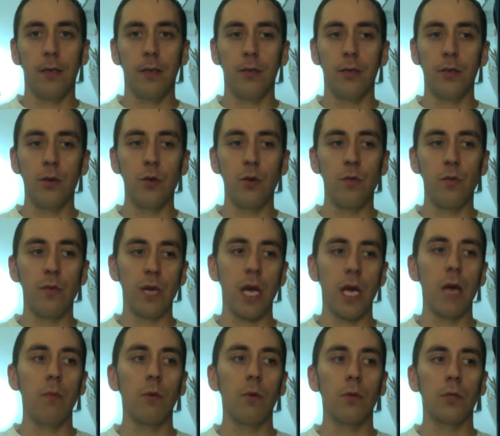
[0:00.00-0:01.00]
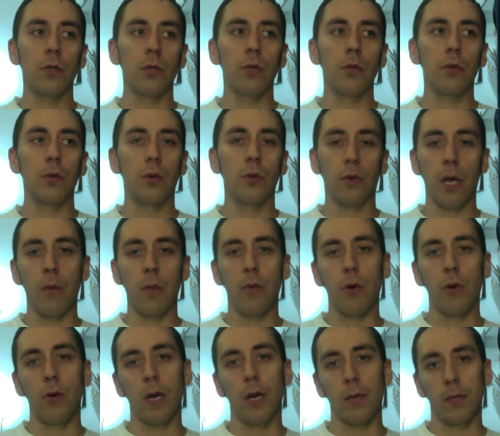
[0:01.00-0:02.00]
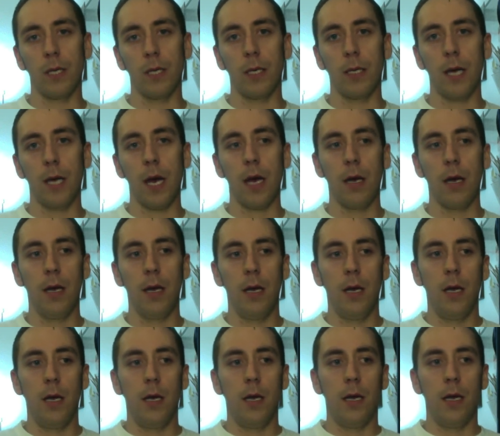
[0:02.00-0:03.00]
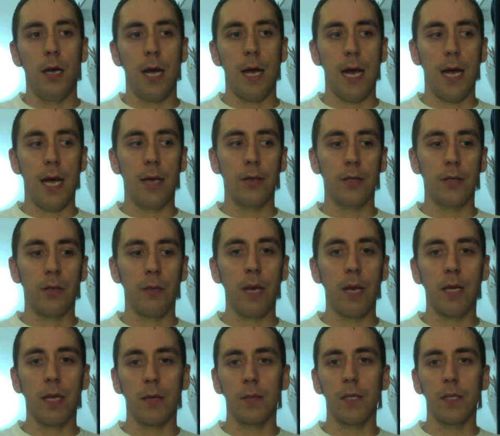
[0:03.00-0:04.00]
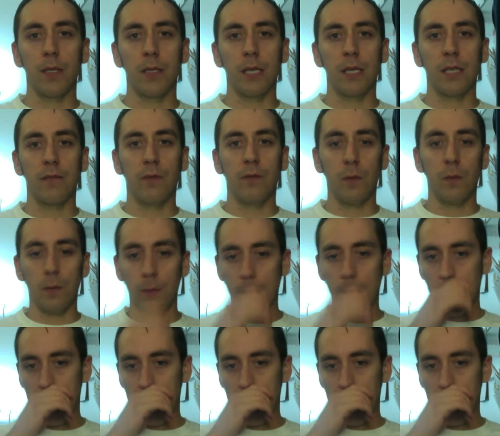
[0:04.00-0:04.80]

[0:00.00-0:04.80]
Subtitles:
to be able to create programs like that and to make them successful.